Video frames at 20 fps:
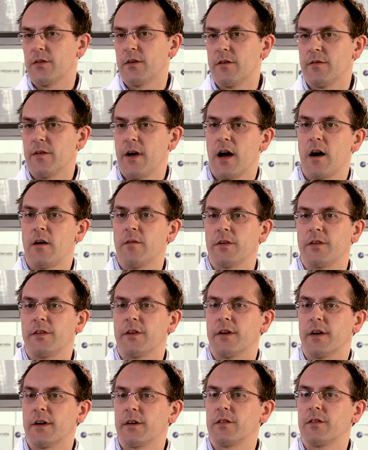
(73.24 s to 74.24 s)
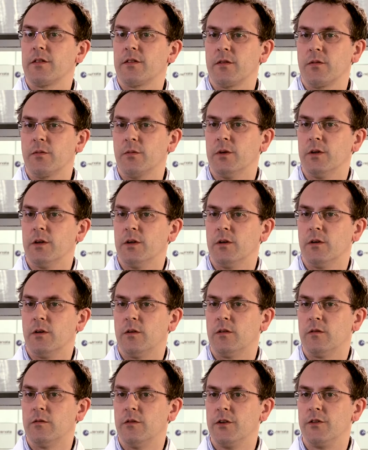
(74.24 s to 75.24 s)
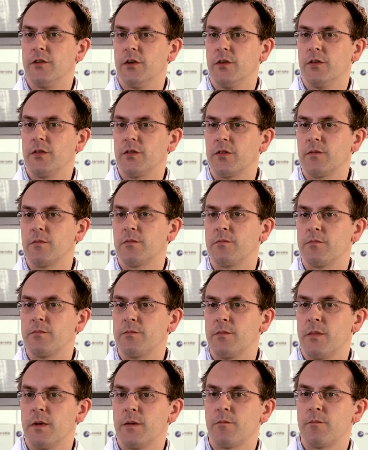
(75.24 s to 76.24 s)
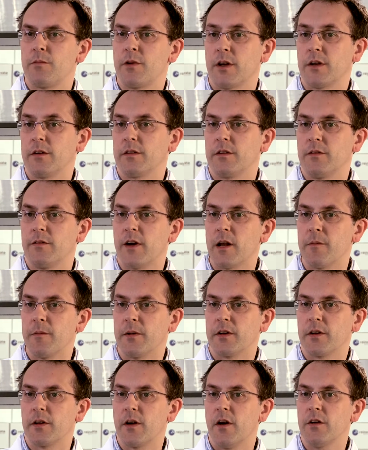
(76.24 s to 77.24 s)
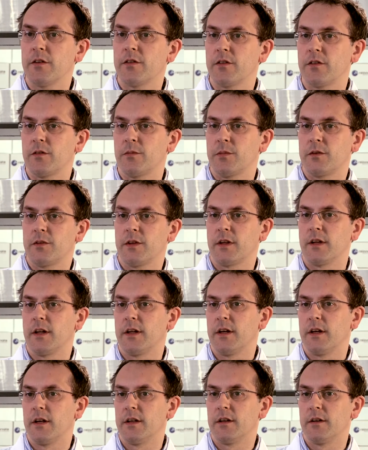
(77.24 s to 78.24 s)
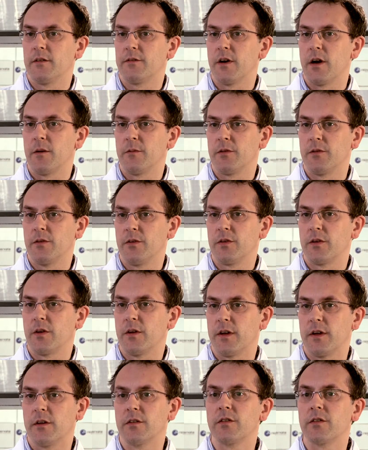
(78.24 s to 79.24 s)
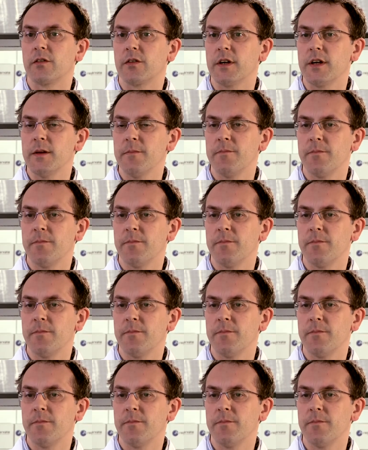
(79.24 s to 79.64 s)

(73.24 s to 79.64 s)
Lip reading: of Alvetex will reduce product development costs, particularly in the pharmaceutical industry,